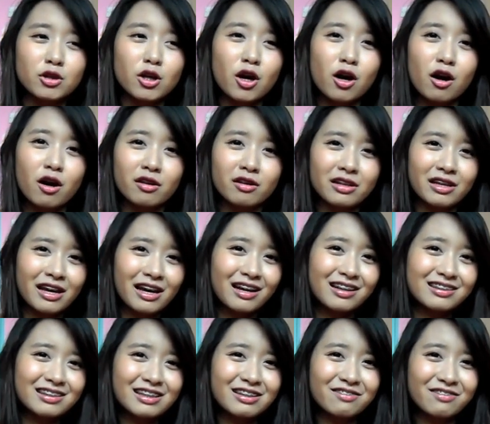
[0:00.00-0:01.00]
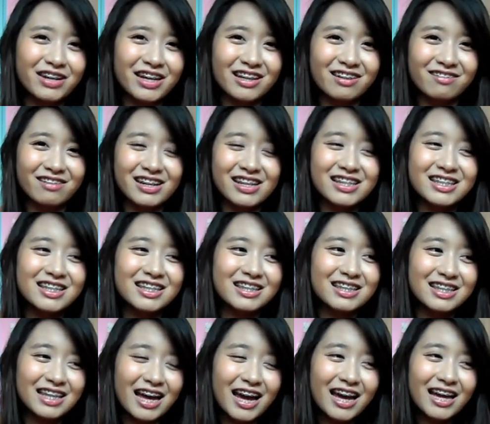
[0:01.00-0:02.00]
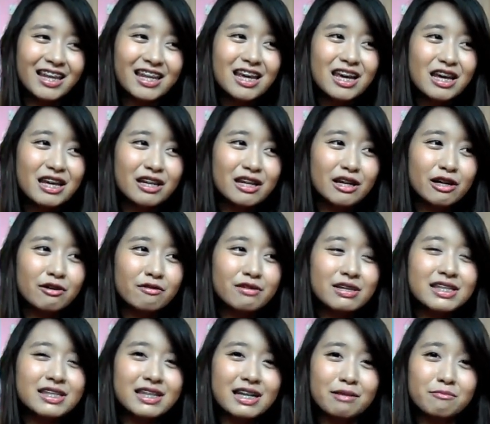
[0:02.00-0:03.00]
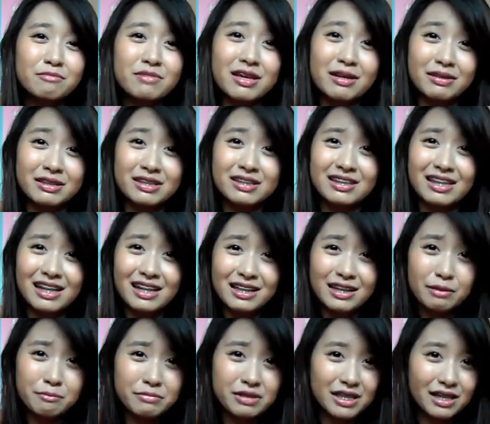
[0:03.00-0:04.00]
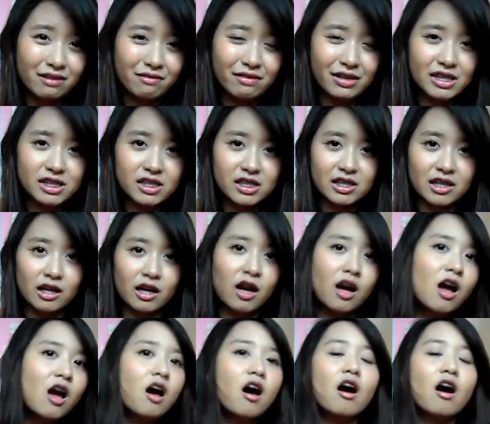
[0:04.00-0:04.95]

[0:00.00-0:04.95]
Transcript: not on the healthy weight range side, they always tell themselves each year,